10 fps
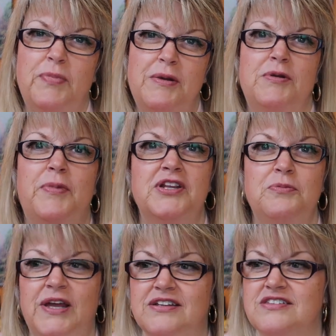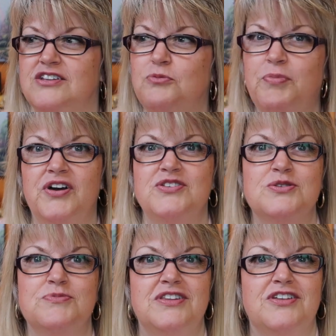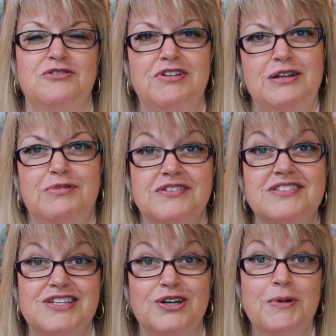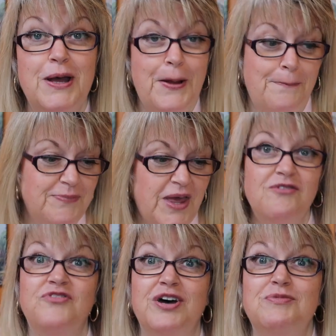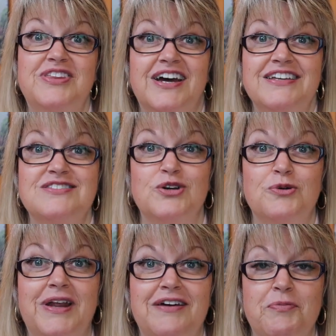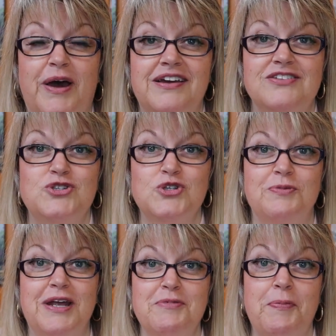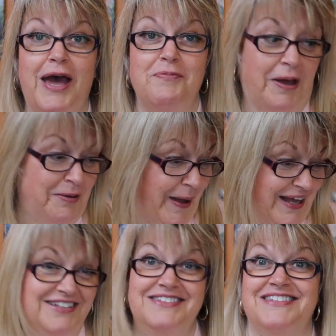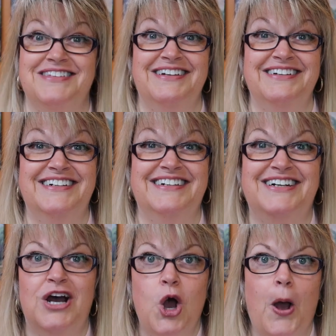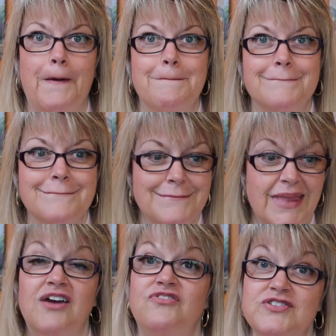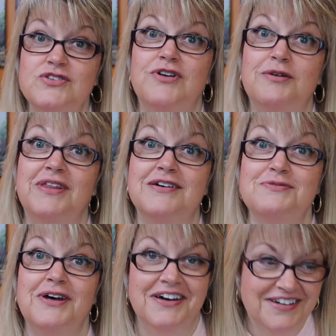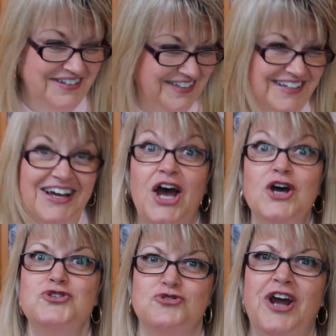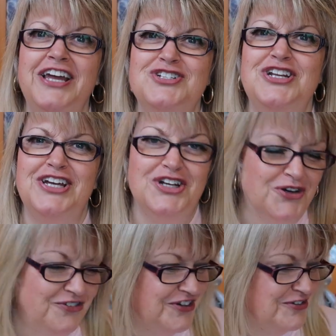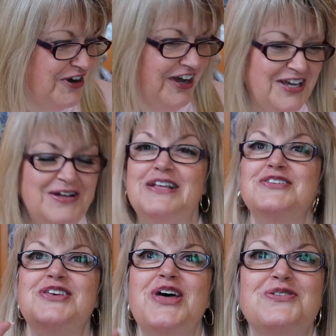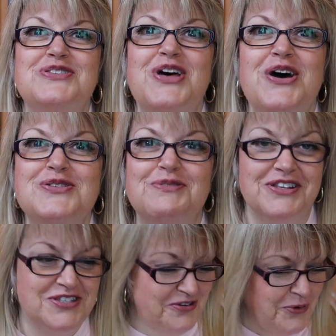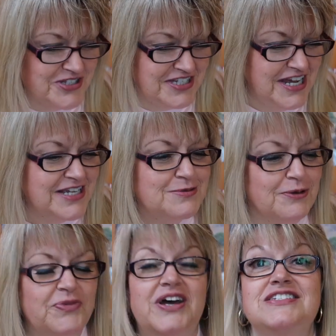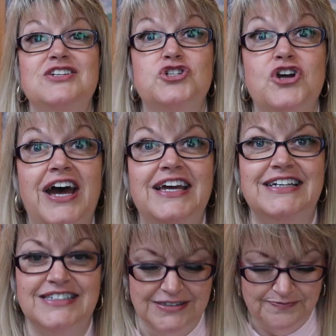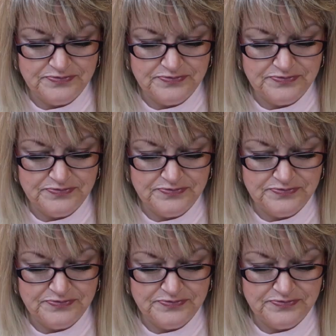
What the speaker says: People are buying your pins and then you're buying something that you really want. So I'm fine with that. It's not coming out of the bank, it's just coming out of my paper box. I feel all right with that as well, strangely enough. Right, so those are those ones. So what's the next one? I did a trade.